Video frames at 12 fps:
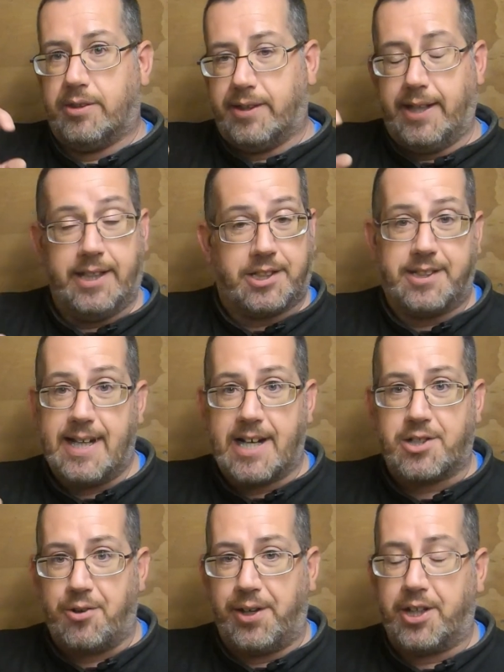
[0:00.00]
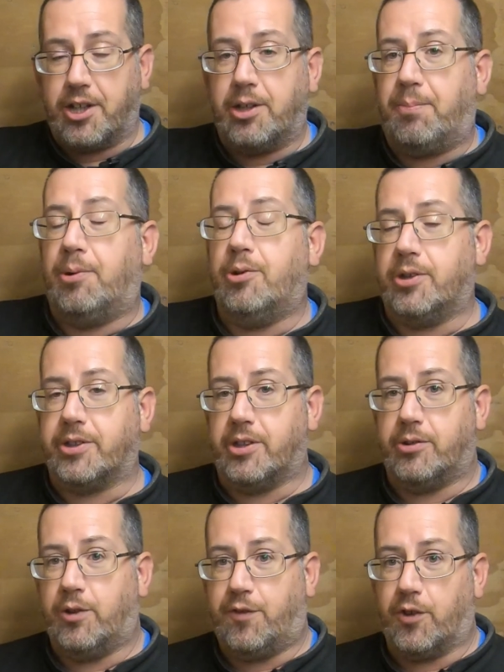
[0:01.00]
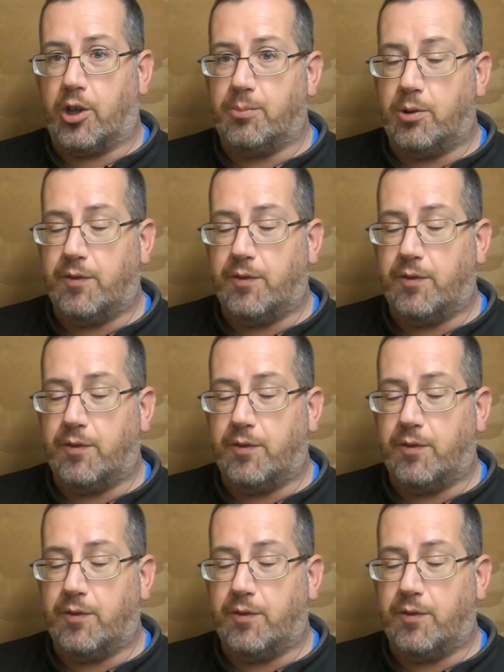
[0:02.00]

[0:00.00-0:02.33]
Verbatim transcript: it's naturally going to put an awful lot more